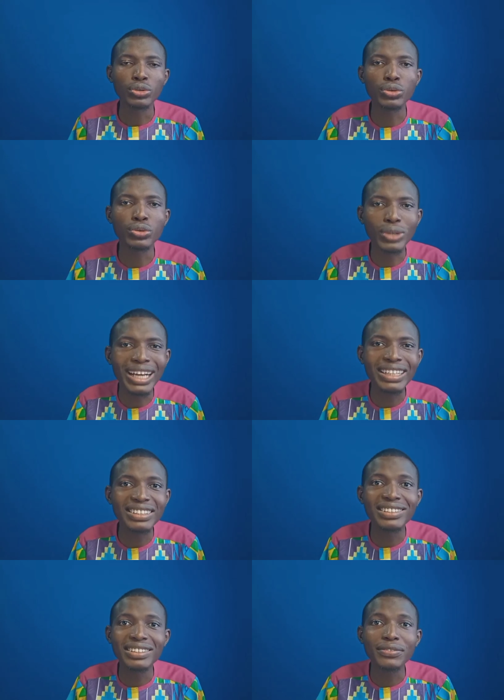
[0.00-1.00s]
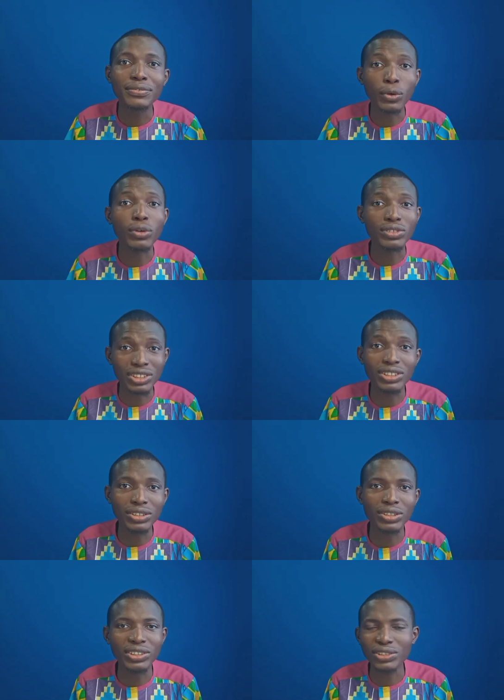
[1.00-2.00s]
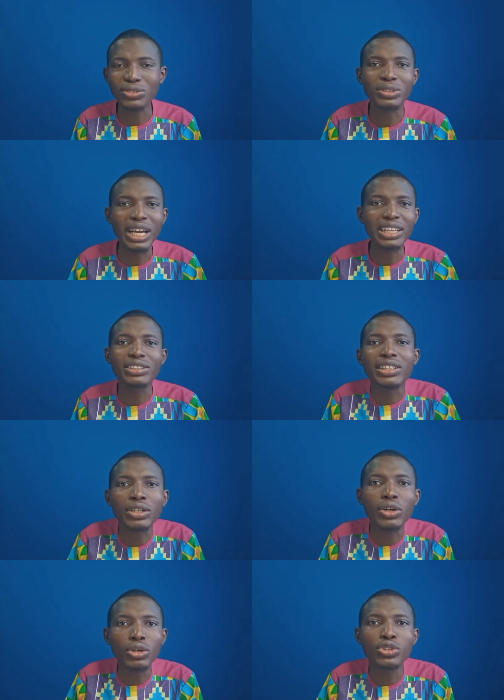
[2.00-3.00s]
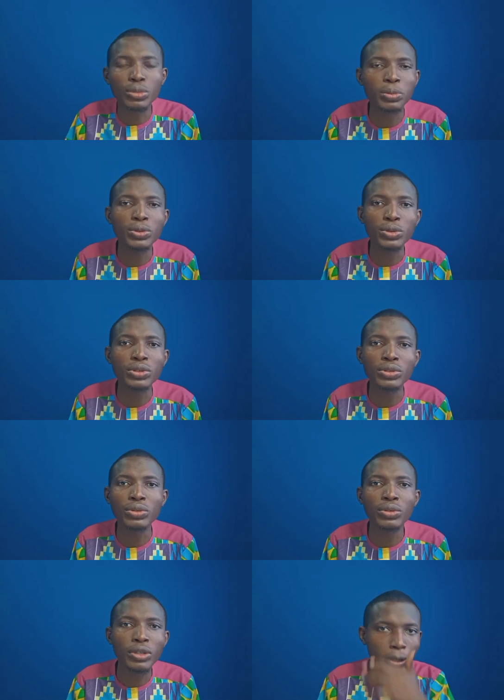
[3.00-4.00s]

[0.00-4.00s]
write for Jesus, to write a gospel, you know,